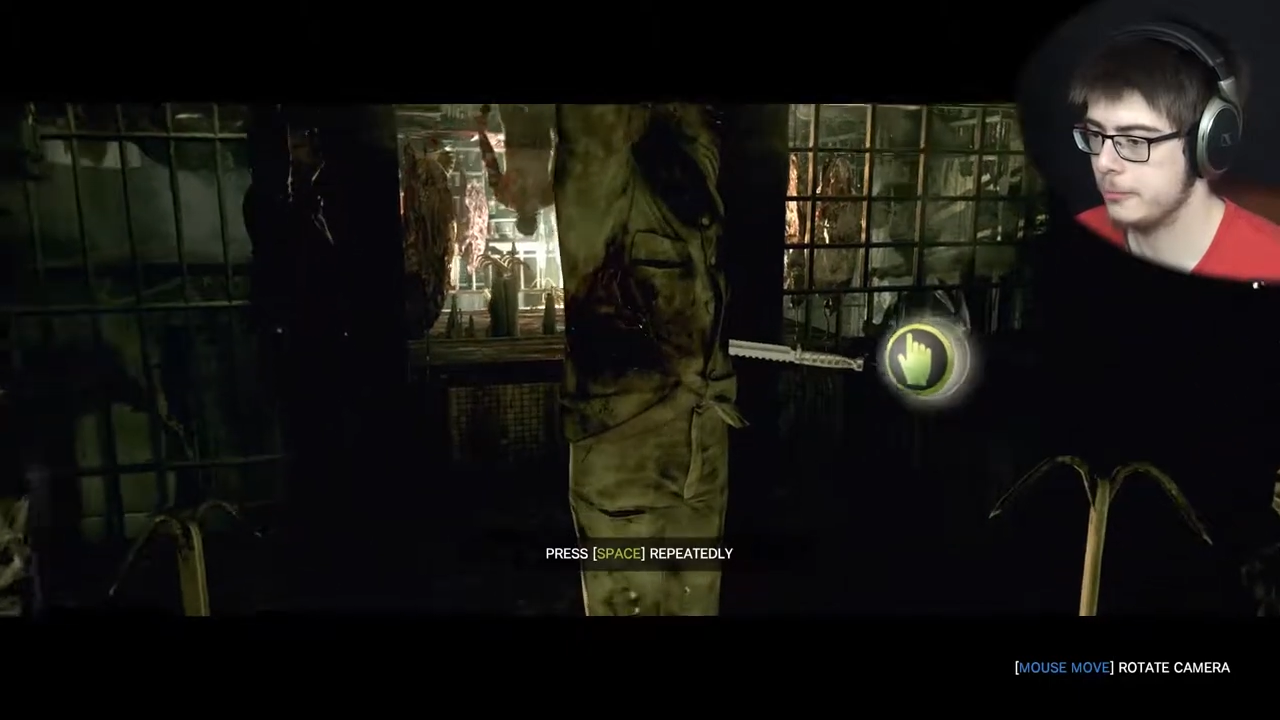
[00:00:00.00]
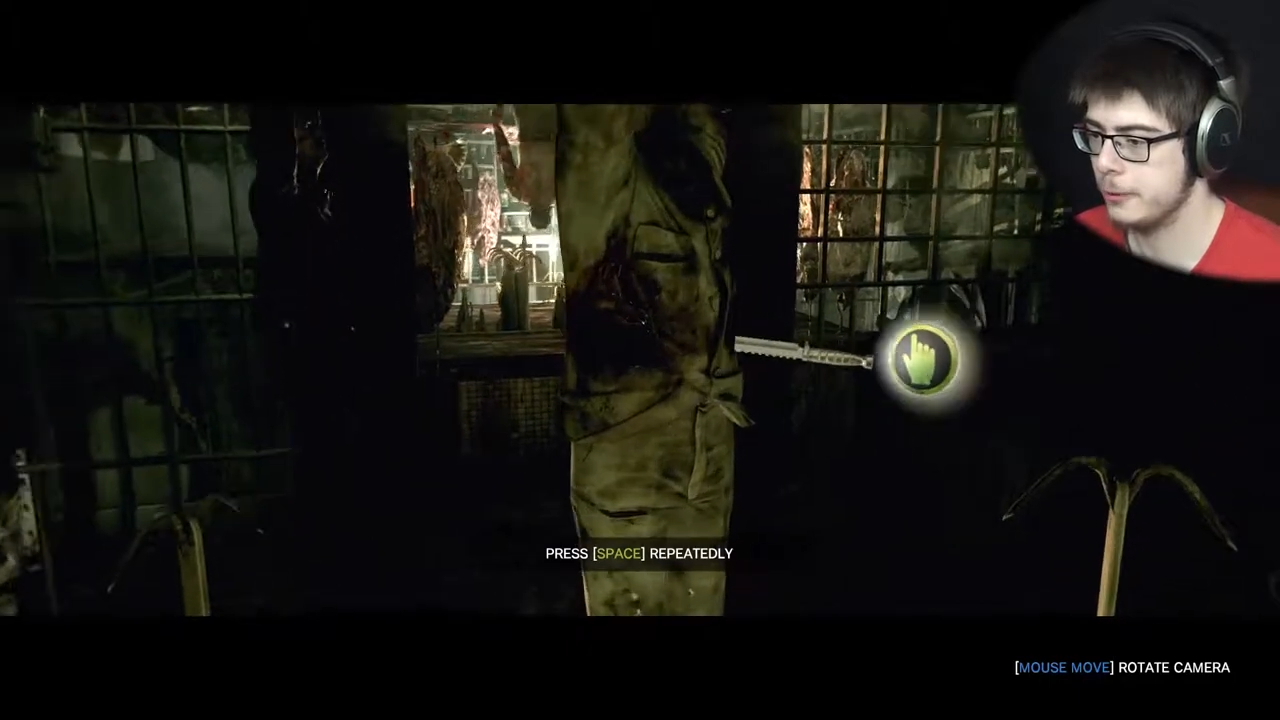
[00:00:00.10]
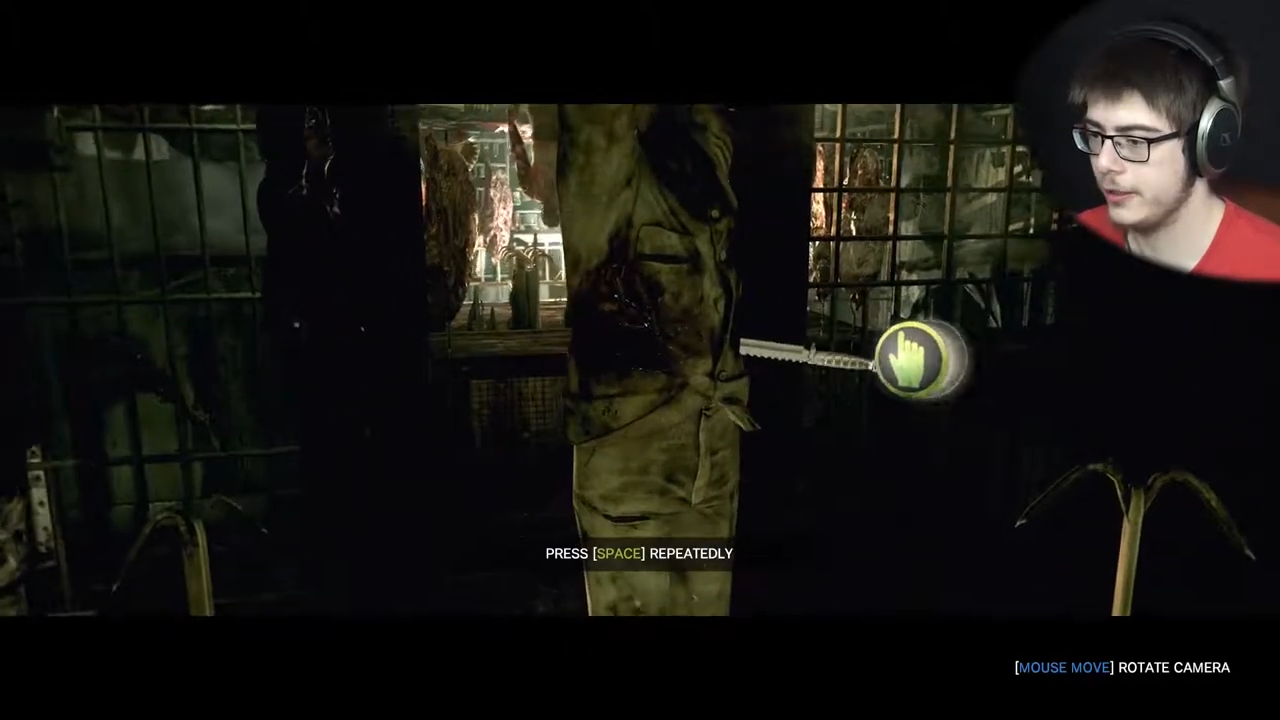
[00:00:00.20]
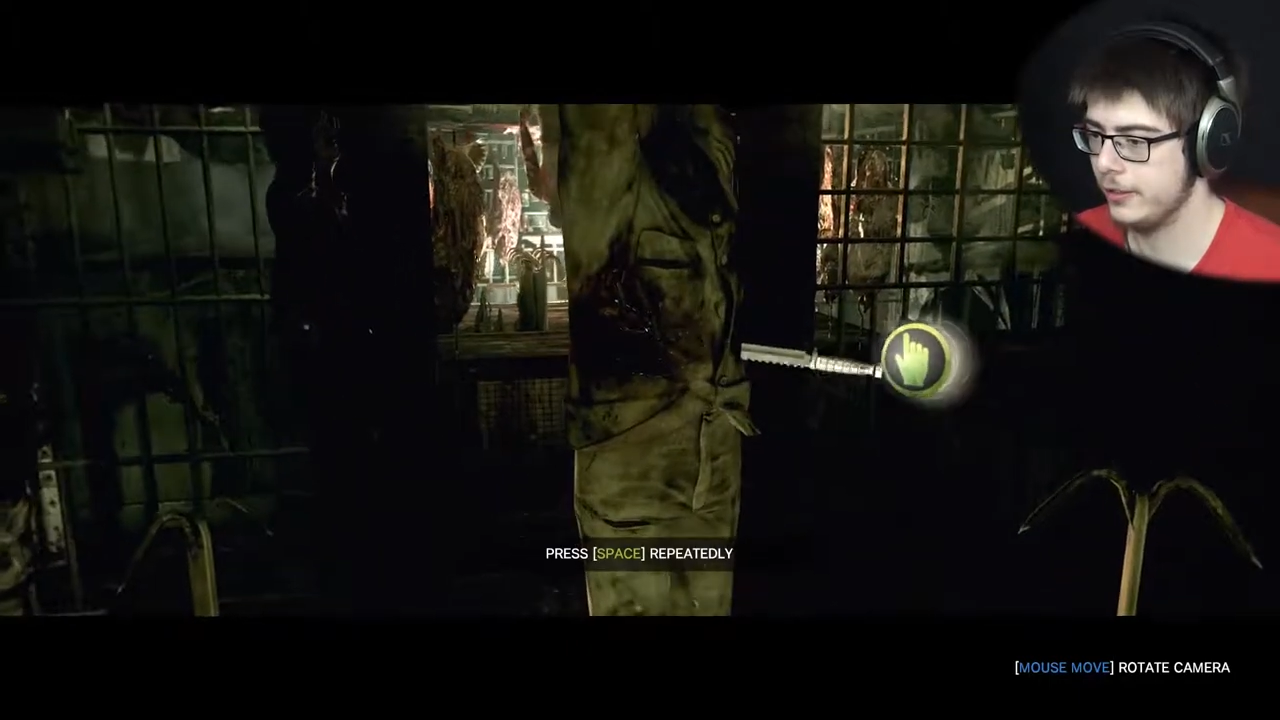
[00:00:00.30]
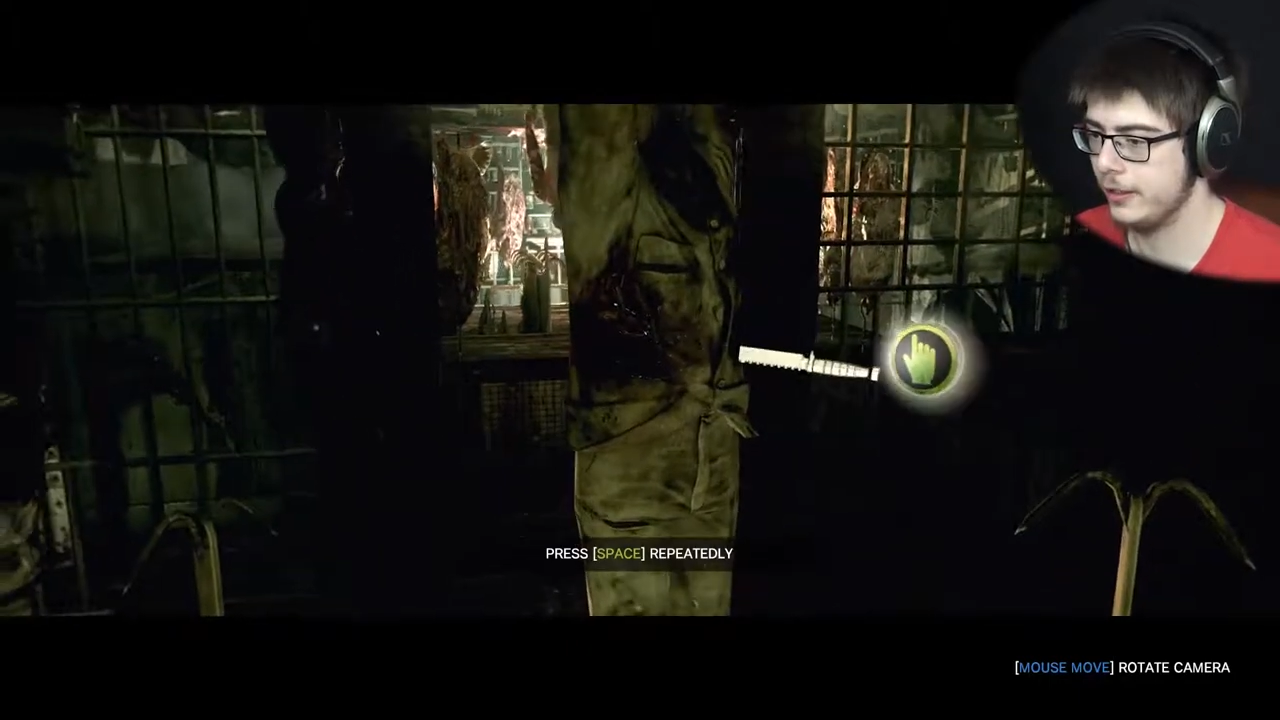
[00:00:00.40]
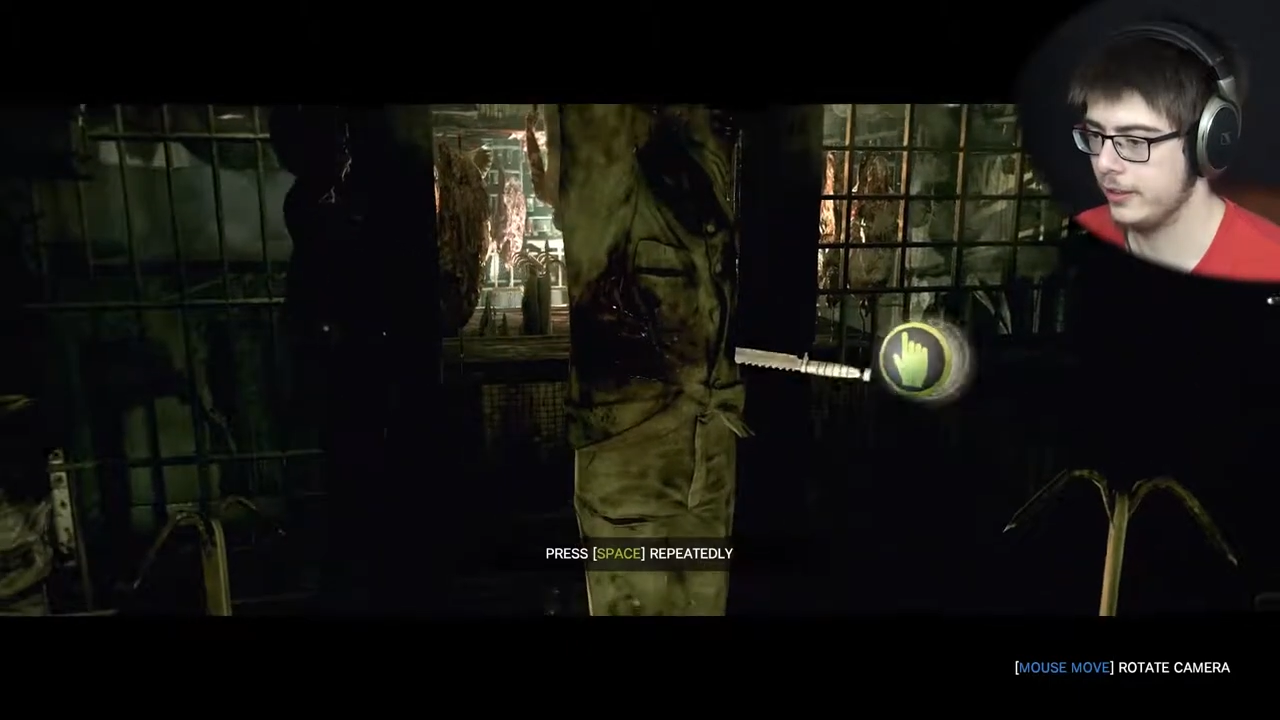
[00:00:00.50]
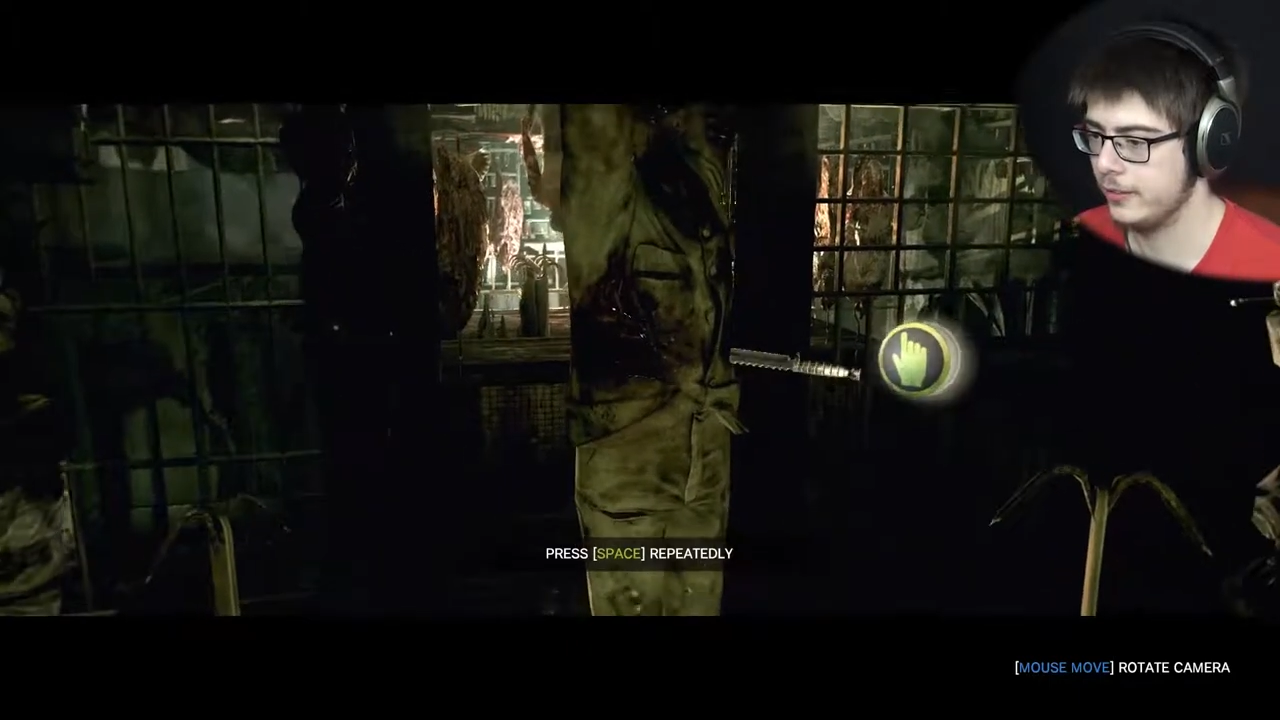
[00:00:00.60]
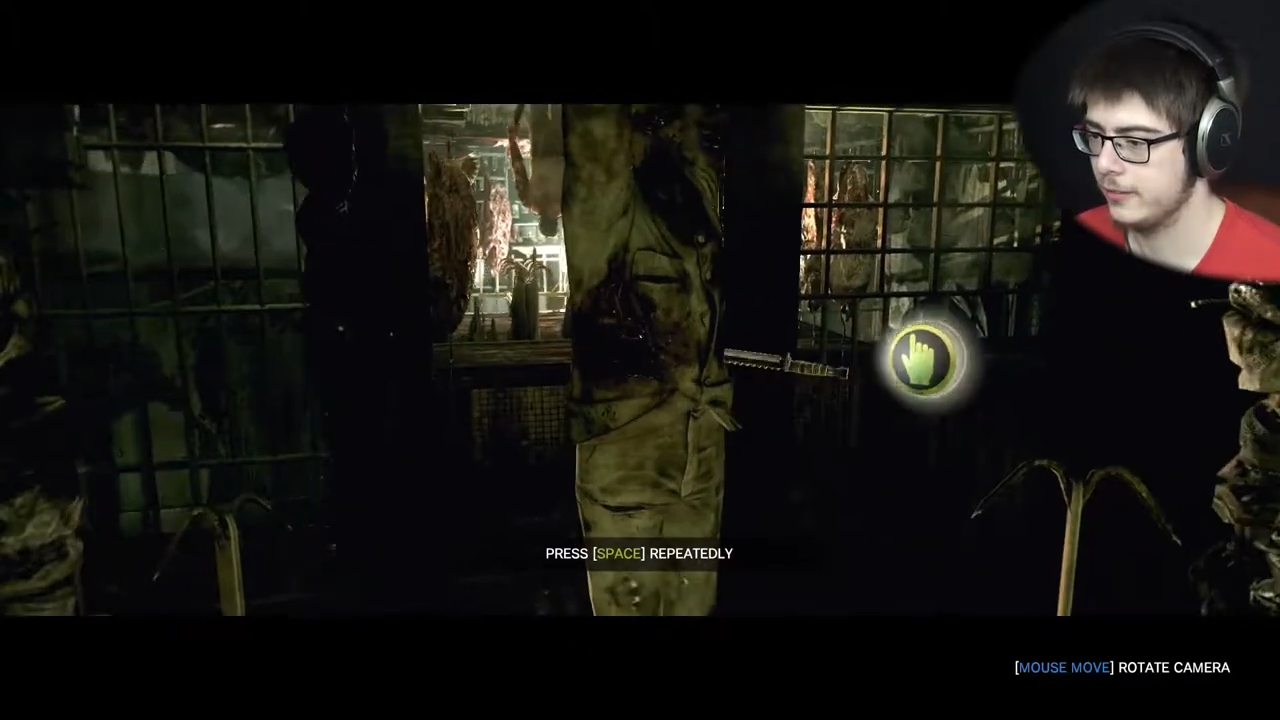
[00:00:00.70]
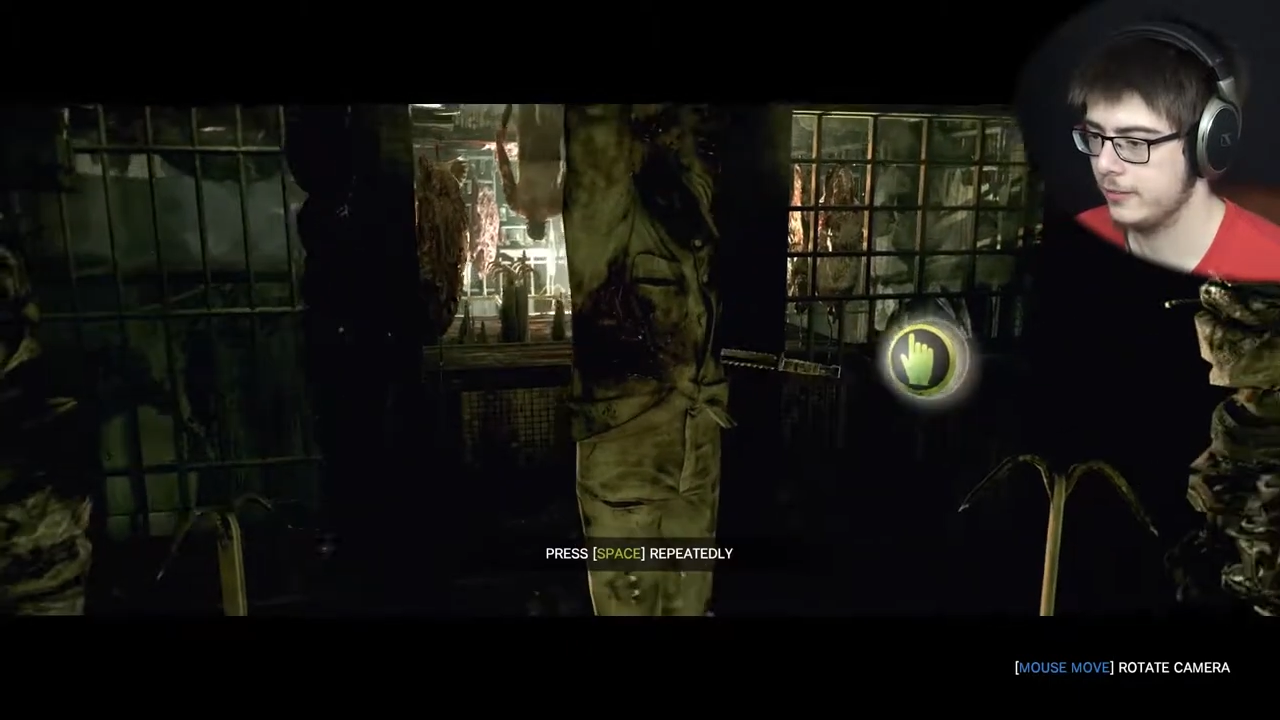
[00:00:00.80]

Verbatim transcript: repeatedly.